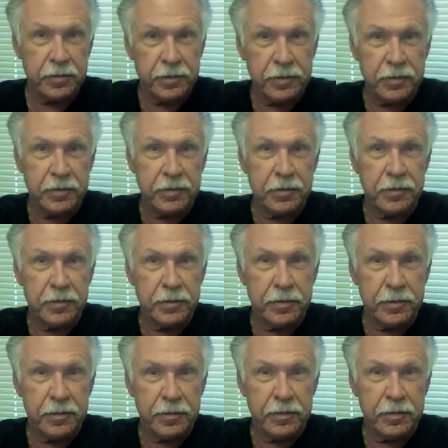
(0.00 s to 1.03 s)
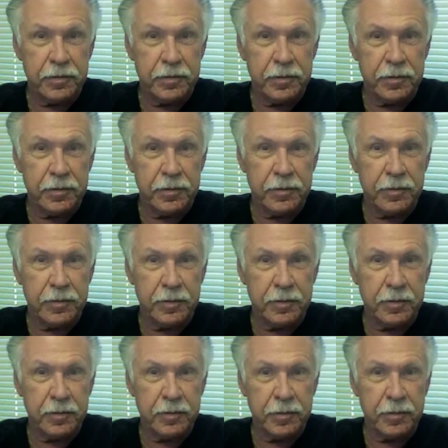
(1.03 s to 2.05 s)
No one is speaking in this clip.